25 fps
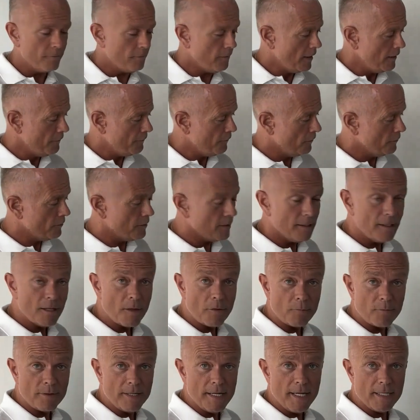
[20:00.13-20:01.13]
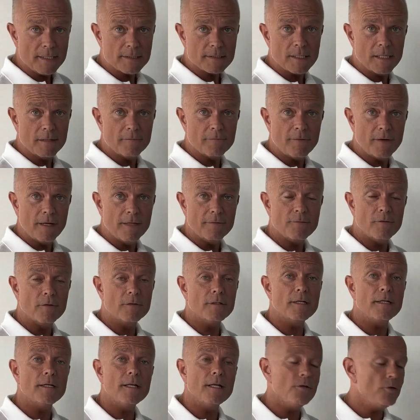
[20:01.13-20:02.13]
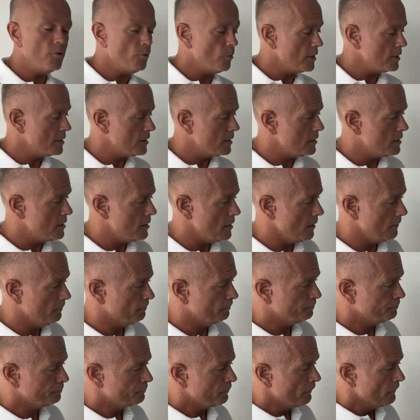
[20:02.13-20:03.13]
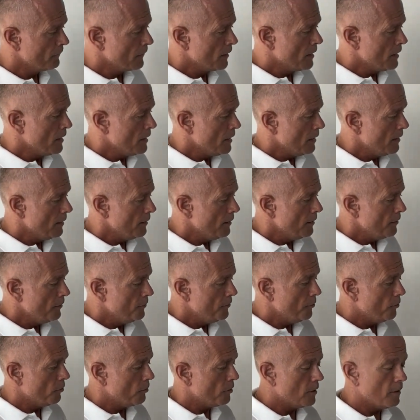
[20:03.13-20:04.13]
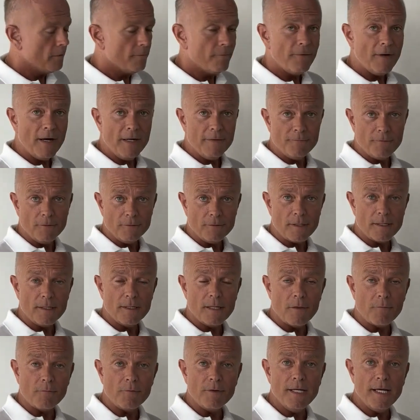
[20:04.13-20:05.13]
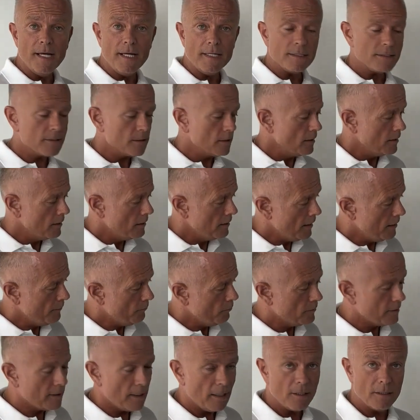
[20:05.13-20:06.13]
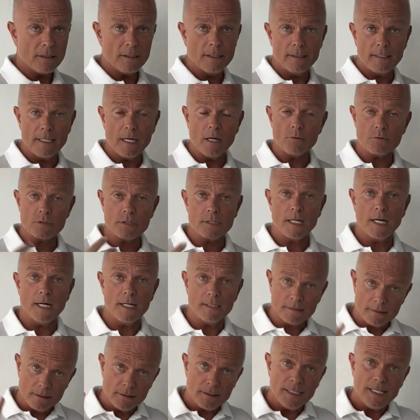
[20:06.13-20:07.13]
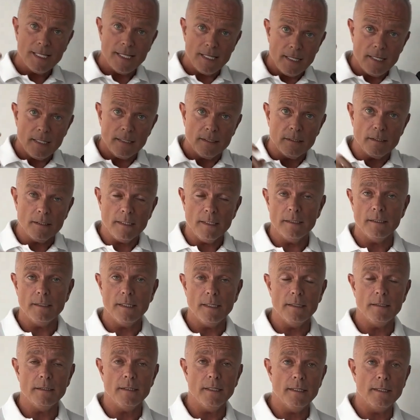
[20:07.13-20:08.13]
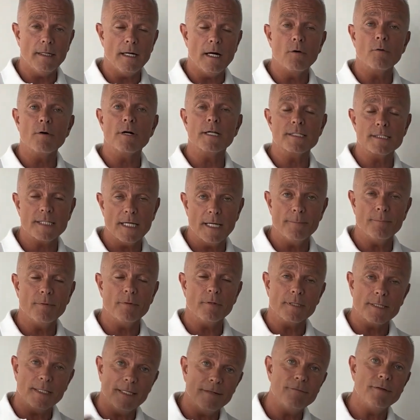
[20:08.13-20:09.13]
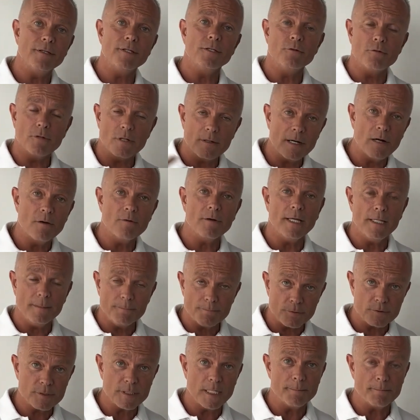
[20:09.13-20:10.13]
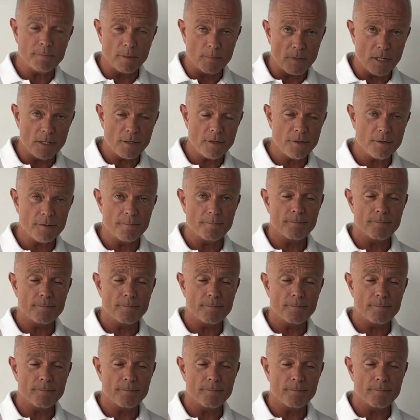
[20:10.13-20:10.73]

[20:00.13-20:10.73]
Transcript: 500 in the 3x and 500 in the USDT. Your 500 in the 3x, they will now start, in our example, giving you around 8% per month,